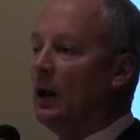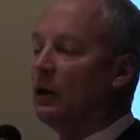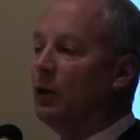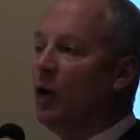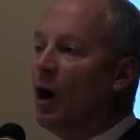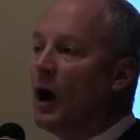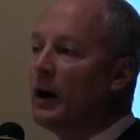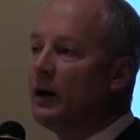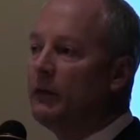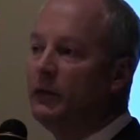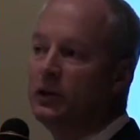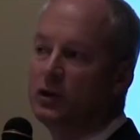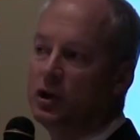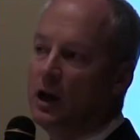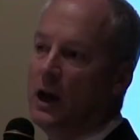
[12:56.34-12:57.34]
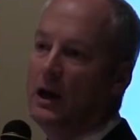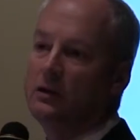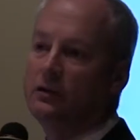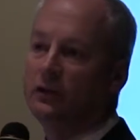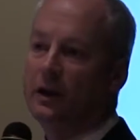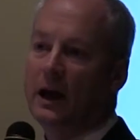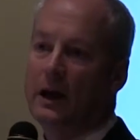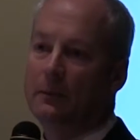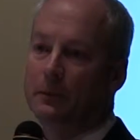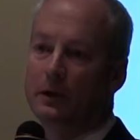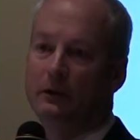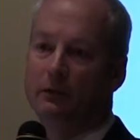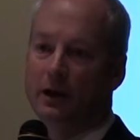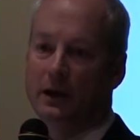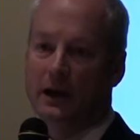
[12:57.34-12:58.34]
A lot of the change that's
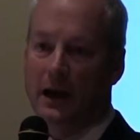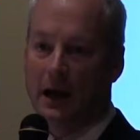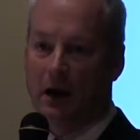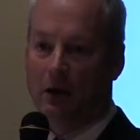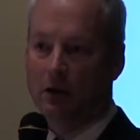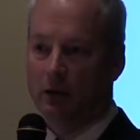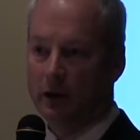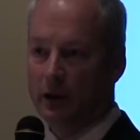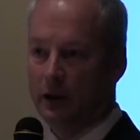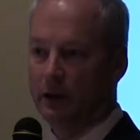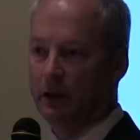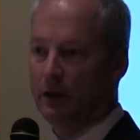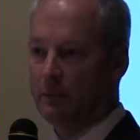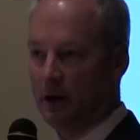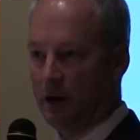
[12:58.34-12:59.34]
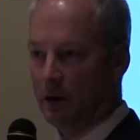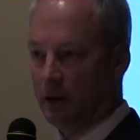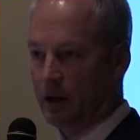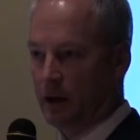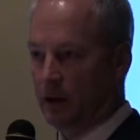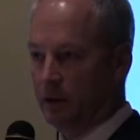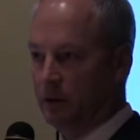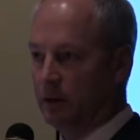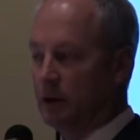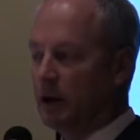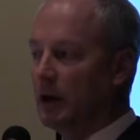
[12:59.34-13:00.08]
happening right now in America